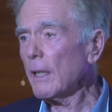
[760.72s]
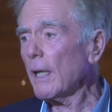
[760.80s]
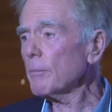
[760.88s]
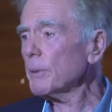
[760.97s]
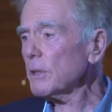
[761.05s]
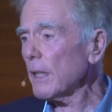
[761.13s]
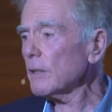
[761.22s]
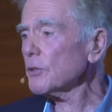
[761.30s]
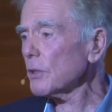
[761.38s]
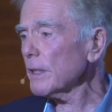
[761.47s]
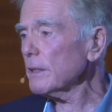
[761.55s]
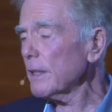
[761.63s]
and
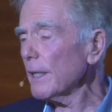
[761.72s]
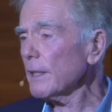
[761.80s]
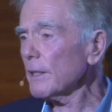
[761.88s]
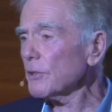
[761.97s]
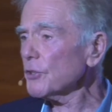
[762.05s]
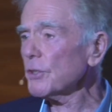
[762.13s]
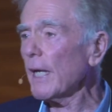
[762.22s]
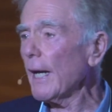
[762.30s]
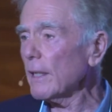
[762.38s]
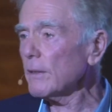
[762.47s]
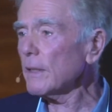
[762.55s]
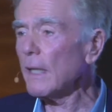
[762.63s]
potentially taking a
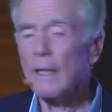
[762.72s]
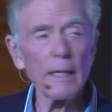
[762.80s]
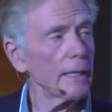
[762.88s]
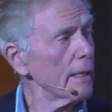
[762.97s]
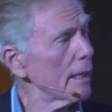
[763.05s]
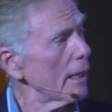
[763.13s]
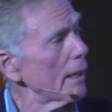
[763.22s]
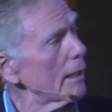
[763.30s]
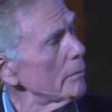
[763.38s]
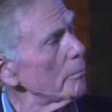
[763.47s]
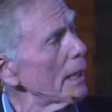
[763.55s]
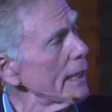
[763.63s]
statin
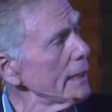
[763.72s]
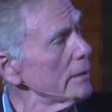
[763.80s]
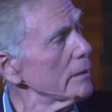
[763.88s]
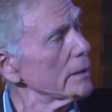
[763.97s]
uh, might